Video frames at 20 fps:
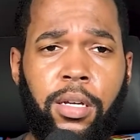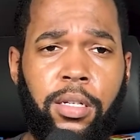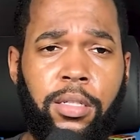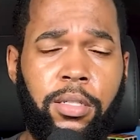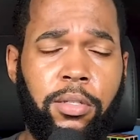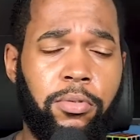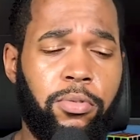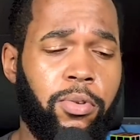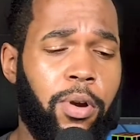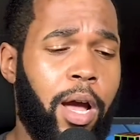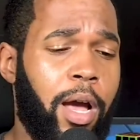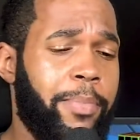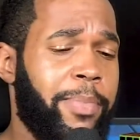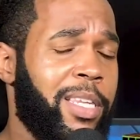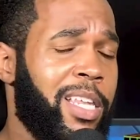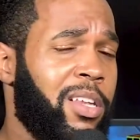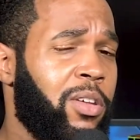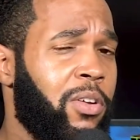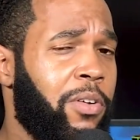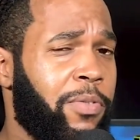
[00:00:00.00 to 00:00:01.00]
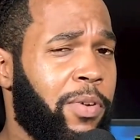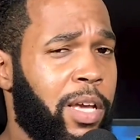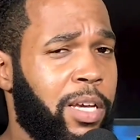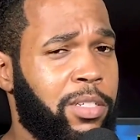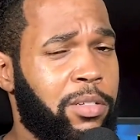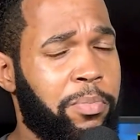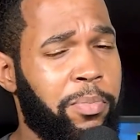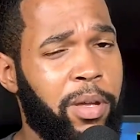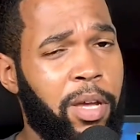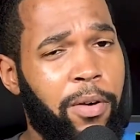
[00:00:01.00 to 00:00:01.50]
Subscribe, hit that
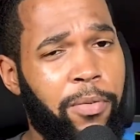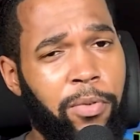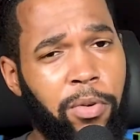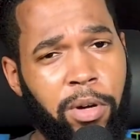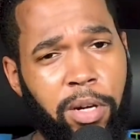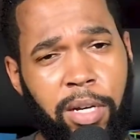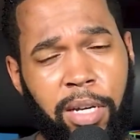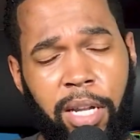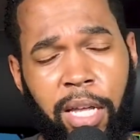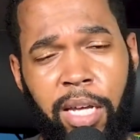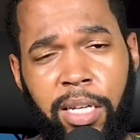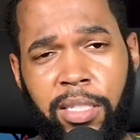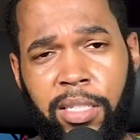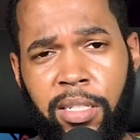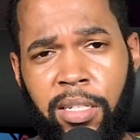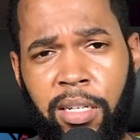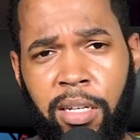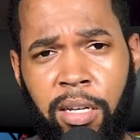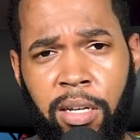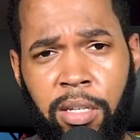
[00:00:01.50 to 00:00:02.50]
notification bell for the next